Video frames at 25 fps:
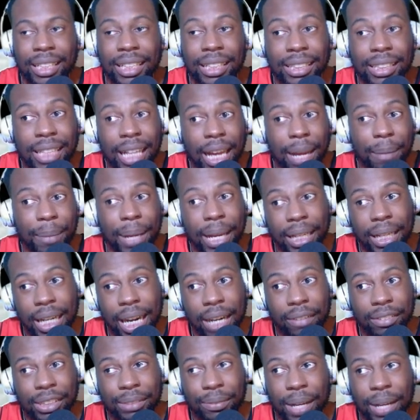And this is not a bad
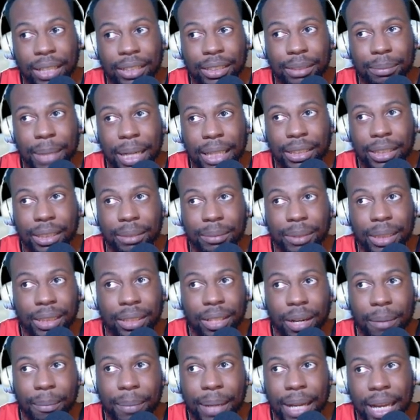conference finals matchup. These
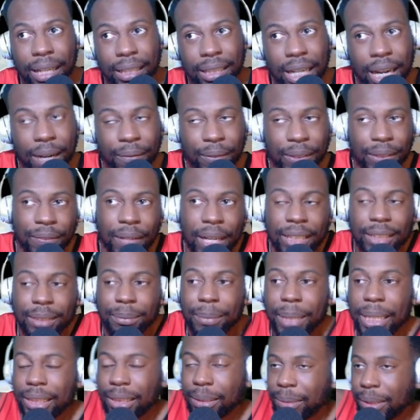aren't bad conference finals
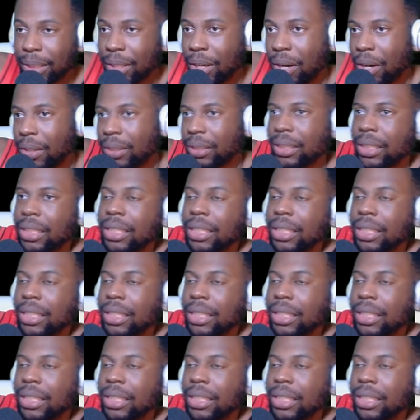matchups at all.